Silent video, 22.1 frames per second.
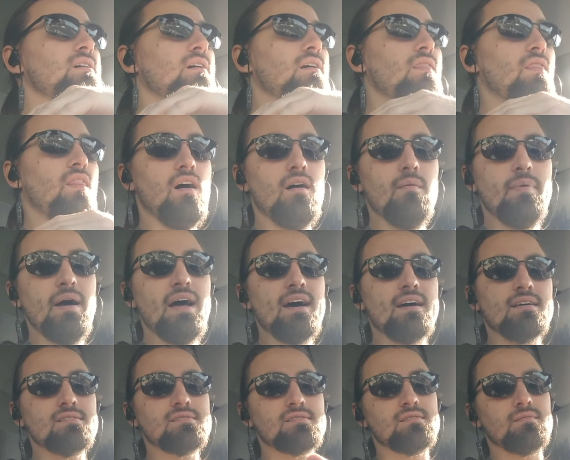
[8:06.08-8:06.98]
the
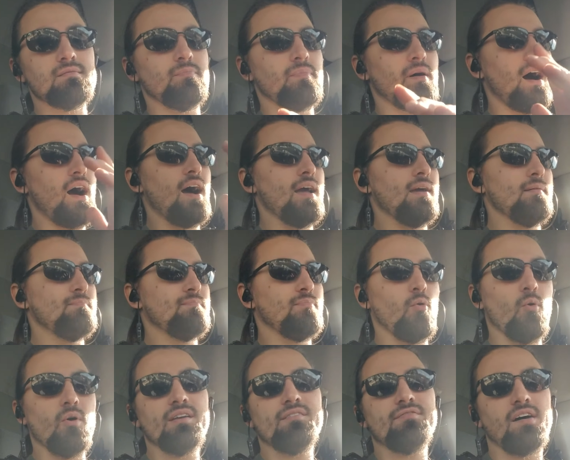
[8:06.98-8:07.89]
best by
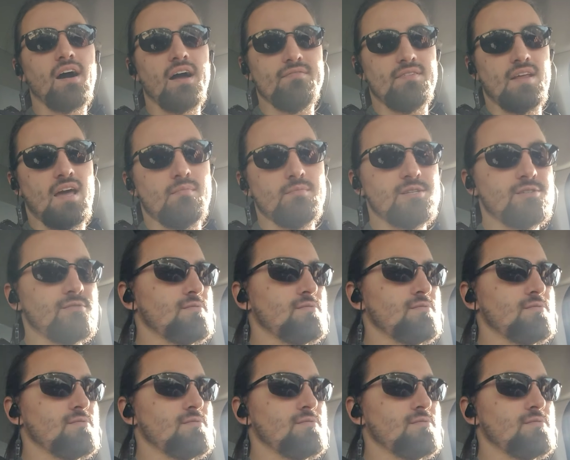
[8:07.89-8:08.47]
0.5 damage.